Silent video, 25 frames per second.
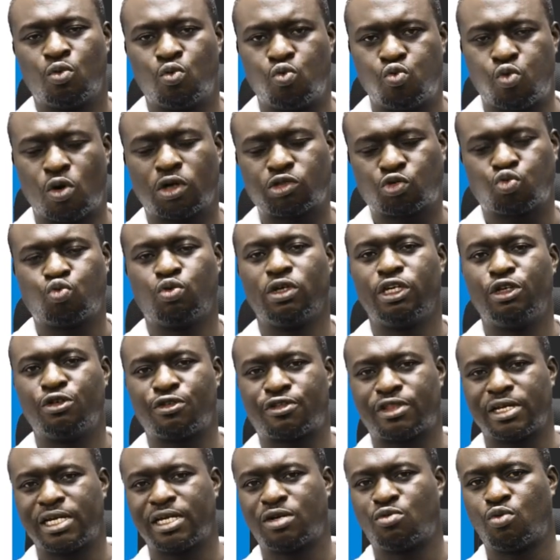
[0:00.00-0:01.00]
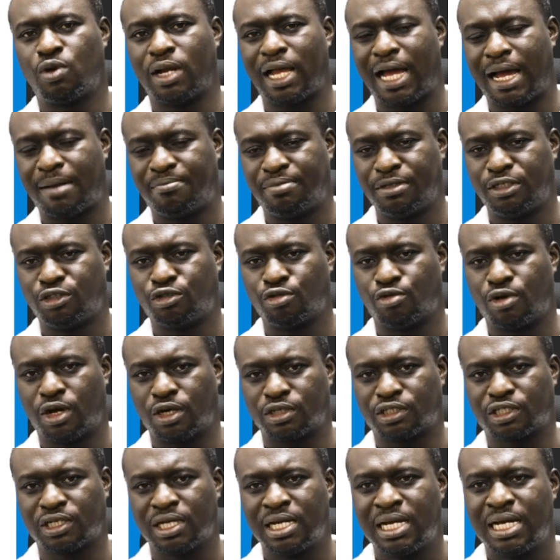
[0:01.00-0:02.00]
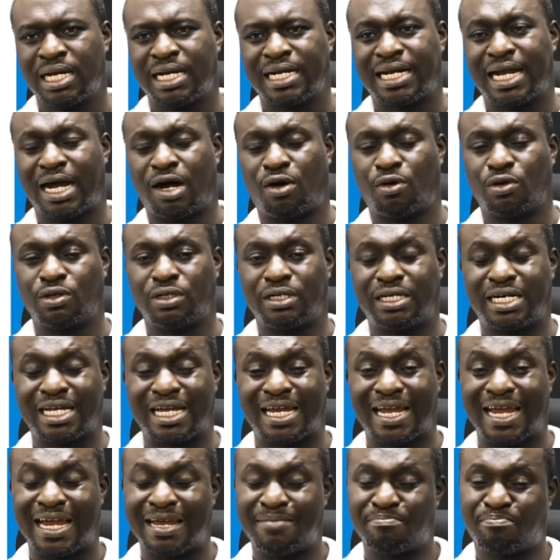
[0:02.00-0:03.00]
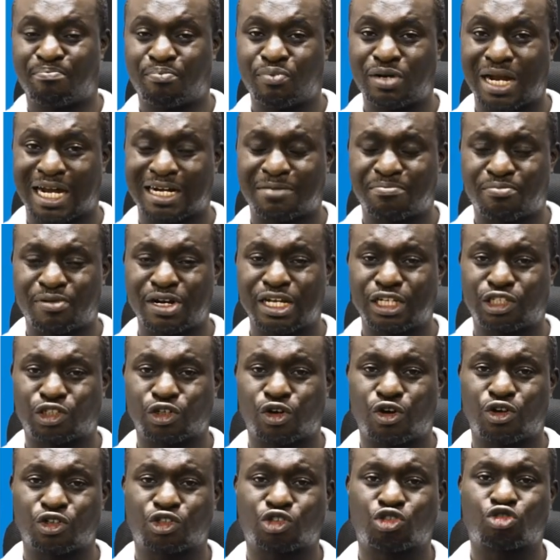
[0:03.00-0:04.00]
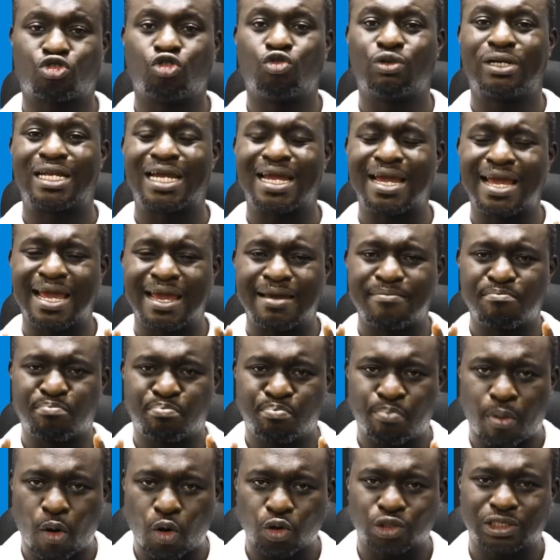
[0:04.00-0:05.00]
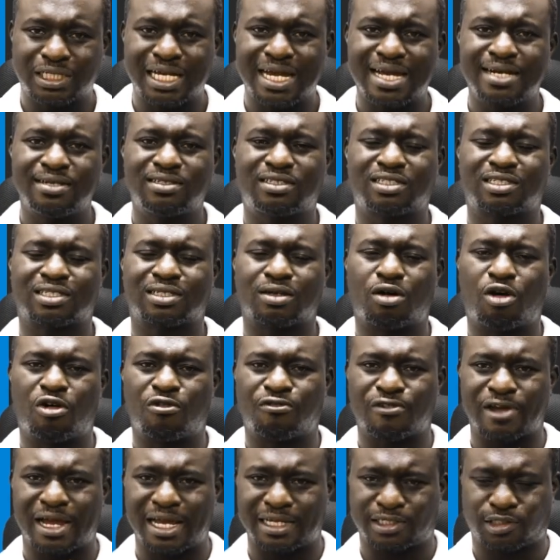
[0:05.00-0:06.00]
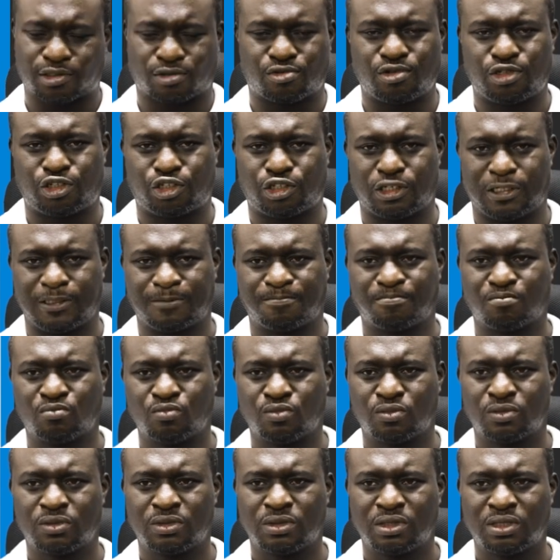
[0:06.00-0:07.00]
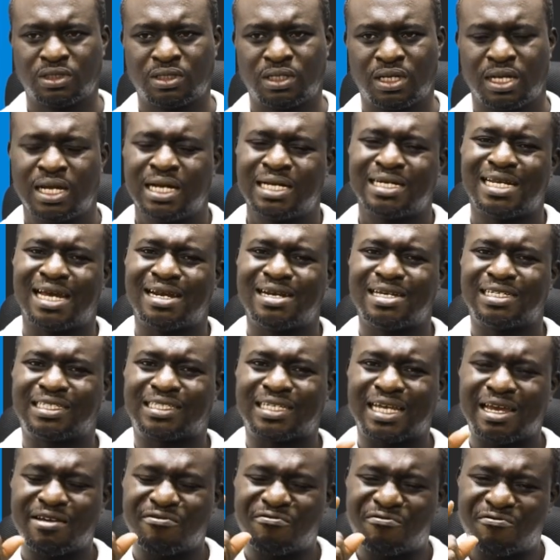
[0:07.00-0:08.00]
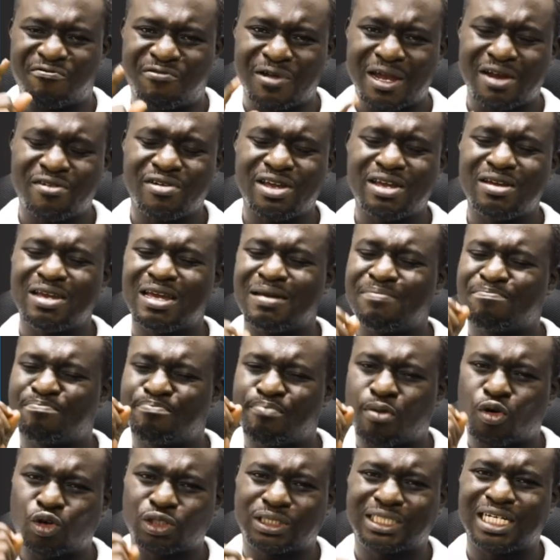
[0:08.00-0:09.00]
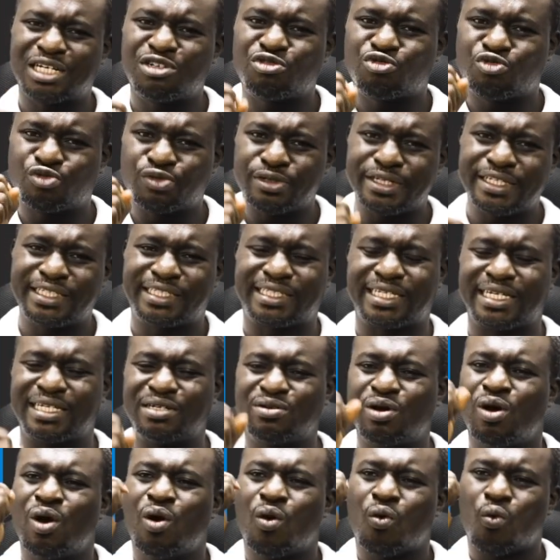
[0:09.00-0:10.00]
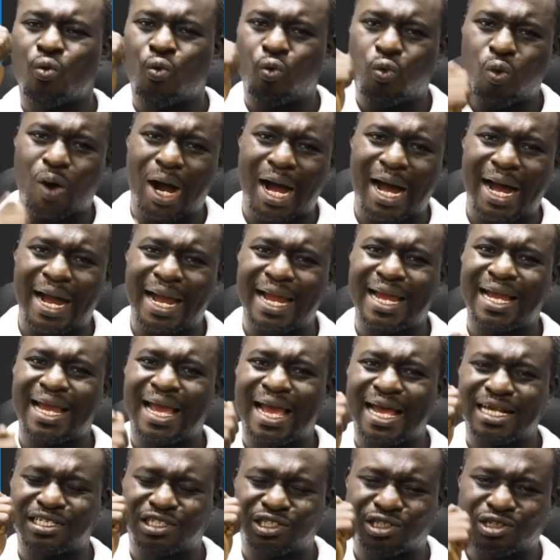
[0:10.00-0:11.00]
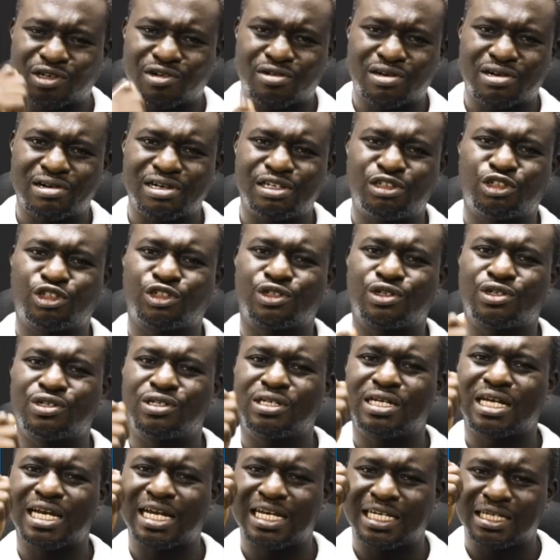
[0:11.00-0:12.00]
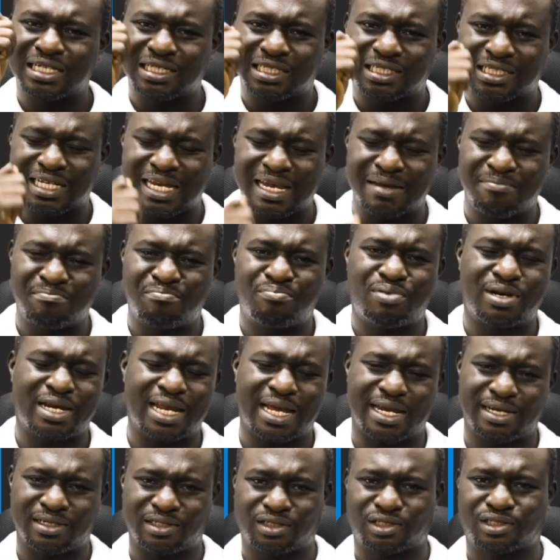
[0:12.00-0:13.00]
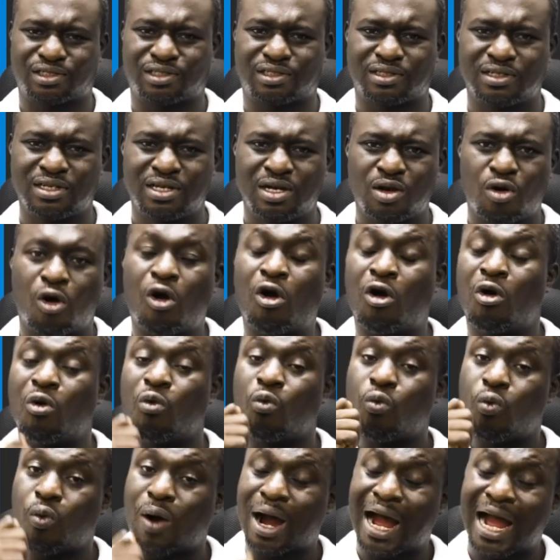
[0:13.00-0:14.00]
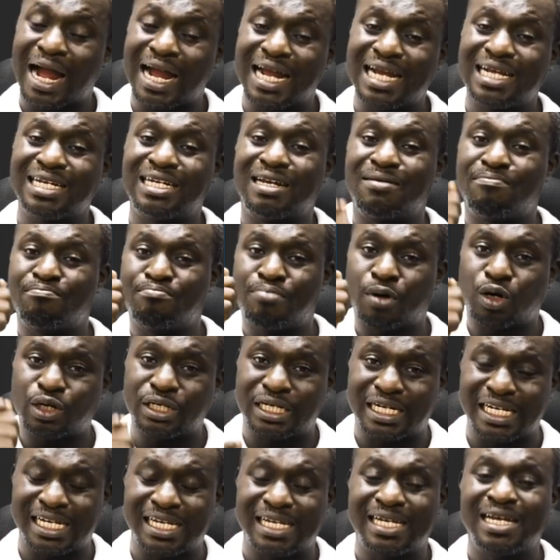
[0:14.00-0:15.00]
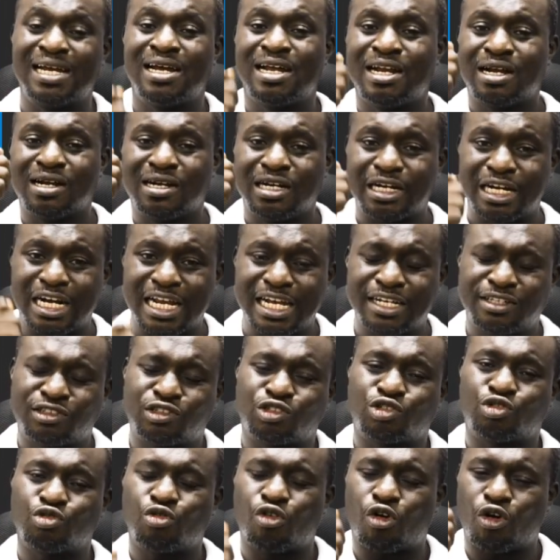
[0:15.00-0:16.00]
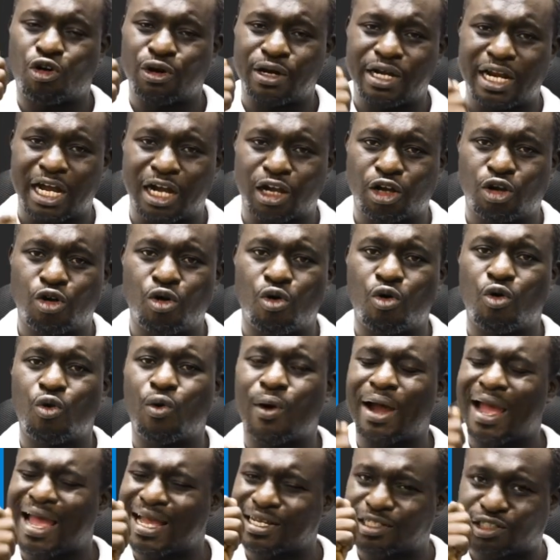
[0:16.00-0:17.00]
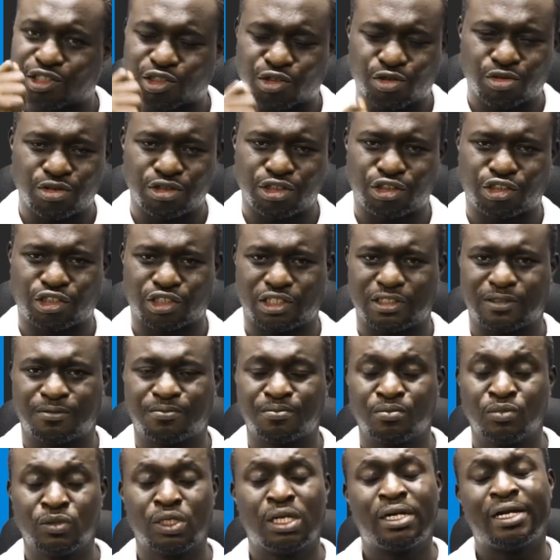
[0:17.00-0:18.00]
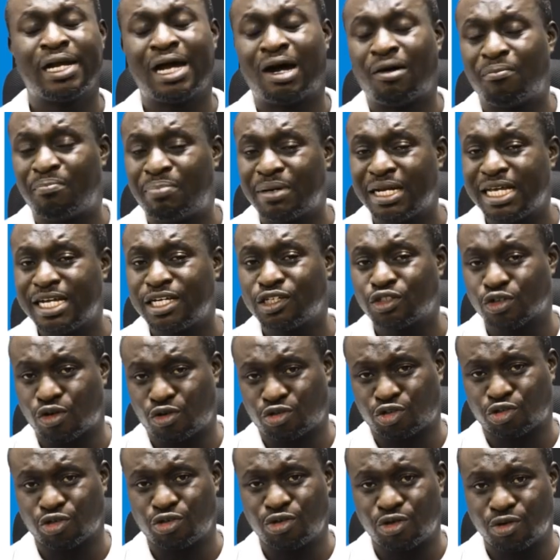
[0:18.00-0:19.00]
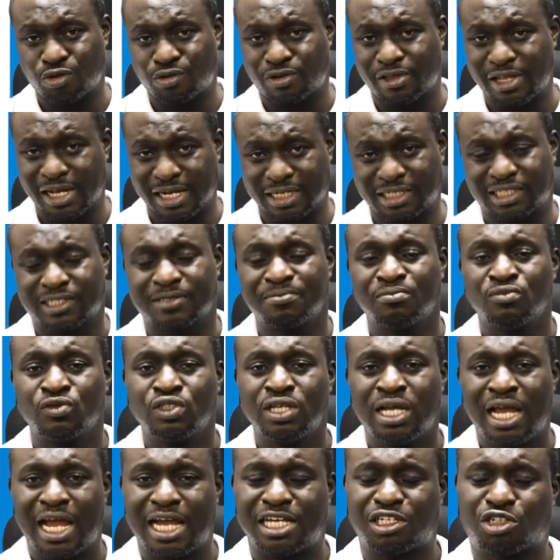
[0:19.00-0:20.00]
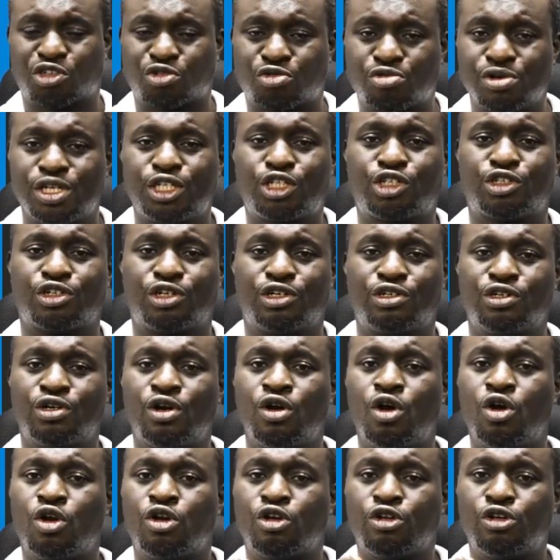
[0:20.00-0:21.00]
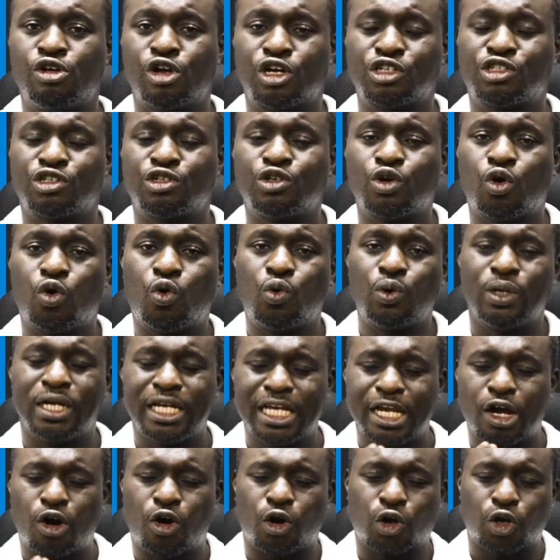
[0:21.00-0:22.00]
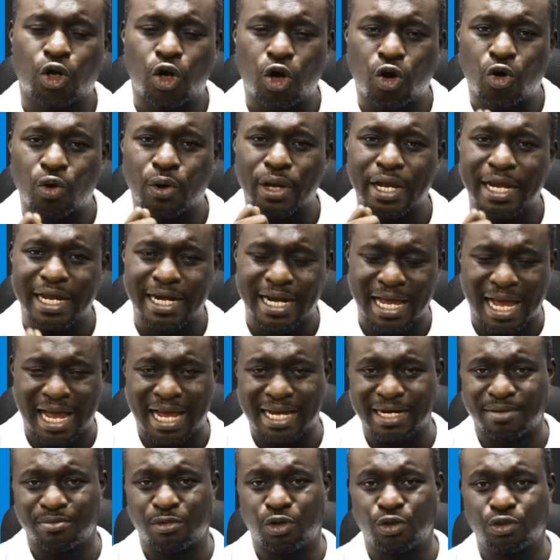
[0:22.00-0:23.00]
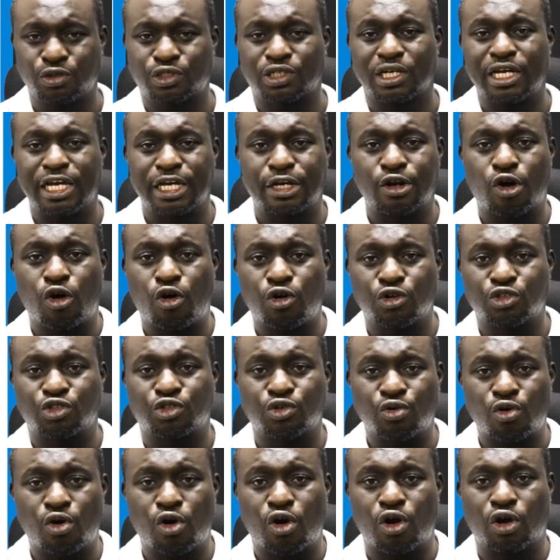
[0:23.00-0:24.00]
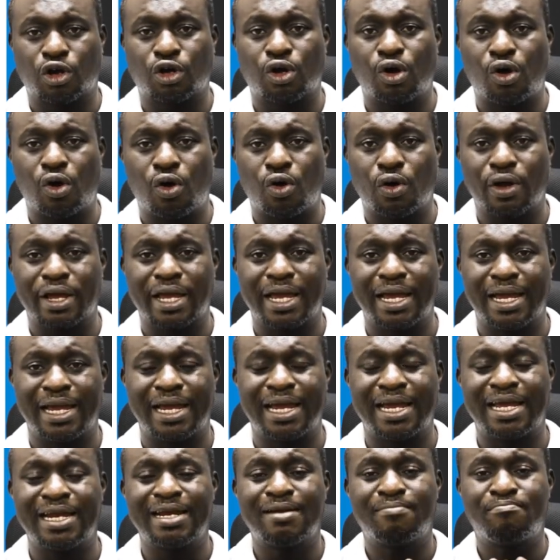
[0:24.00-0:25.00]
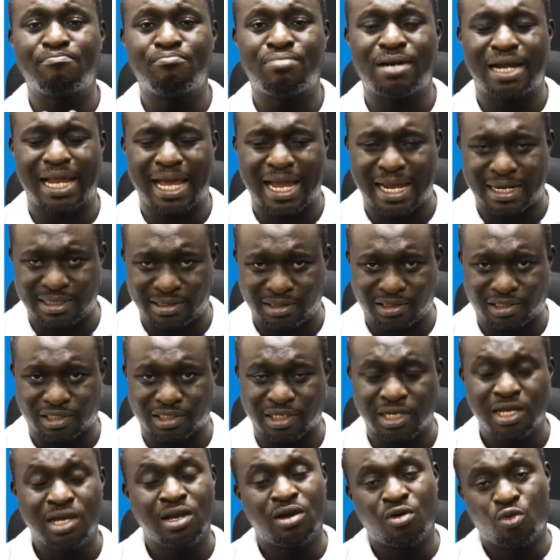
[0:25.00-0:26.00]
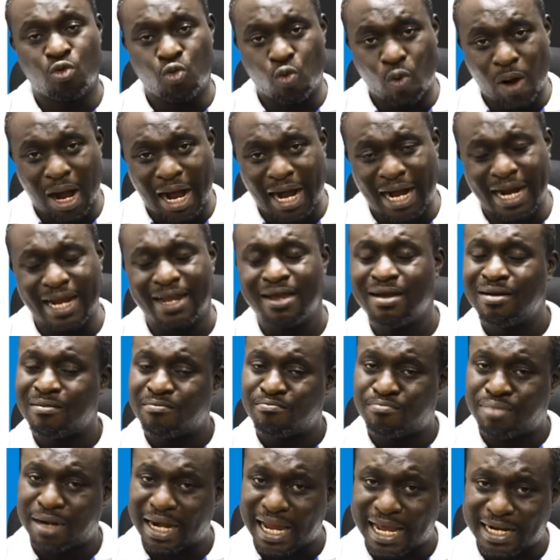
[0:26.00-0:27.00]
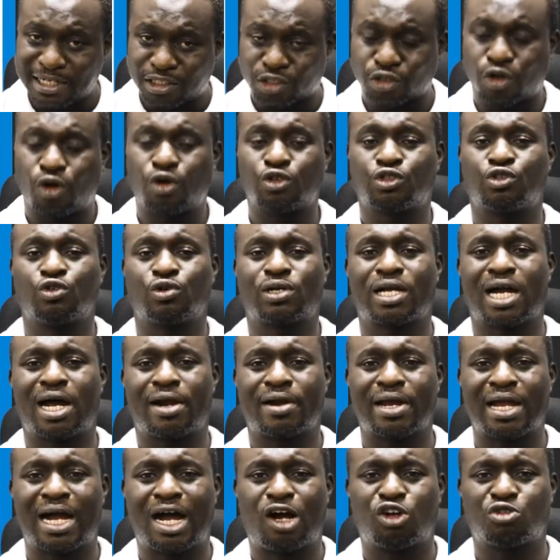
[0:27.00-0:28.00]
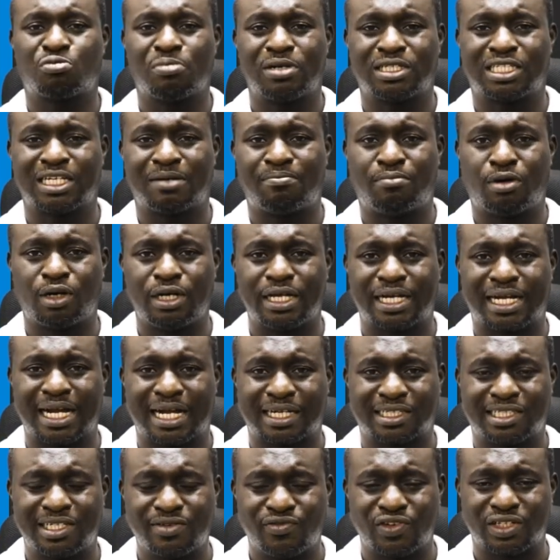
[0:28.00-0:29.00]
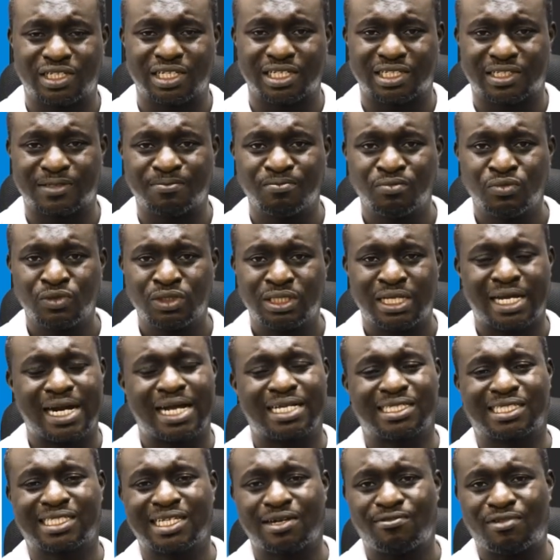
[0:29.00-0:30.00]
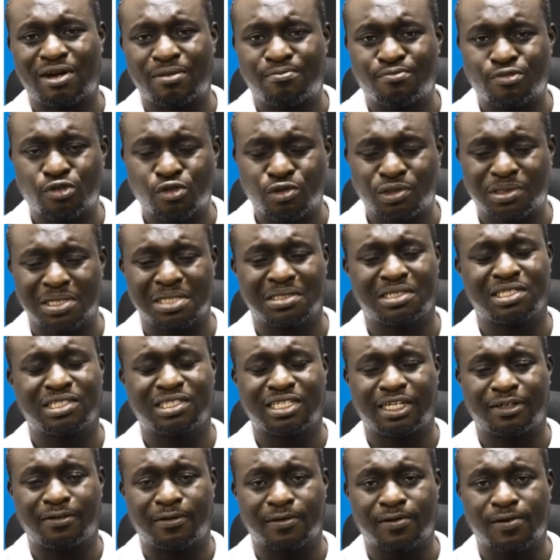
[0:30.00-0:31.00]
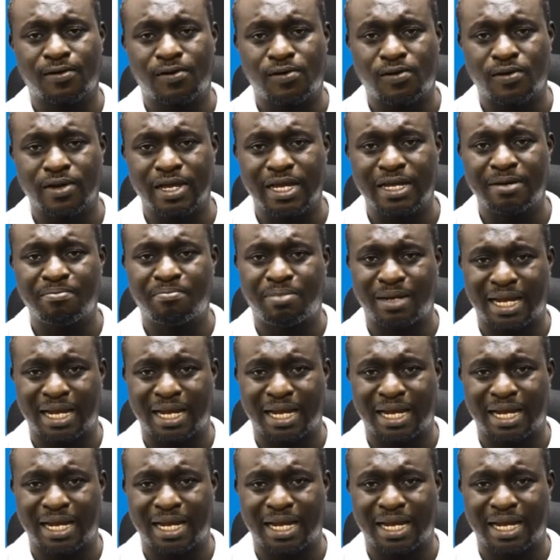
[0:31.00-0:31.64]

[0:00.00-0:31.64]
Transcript: What will you think will happen to us? Now, the, that brings us to the importance of excretion. There is a very important reason why excretion is in place, or why the body needs to undergo excretion. Now, please also note this. Excretion doesn't only occur in animals, it also occurs in plants. Why? Plants also carry out metabolic activities. There are several processes that occur in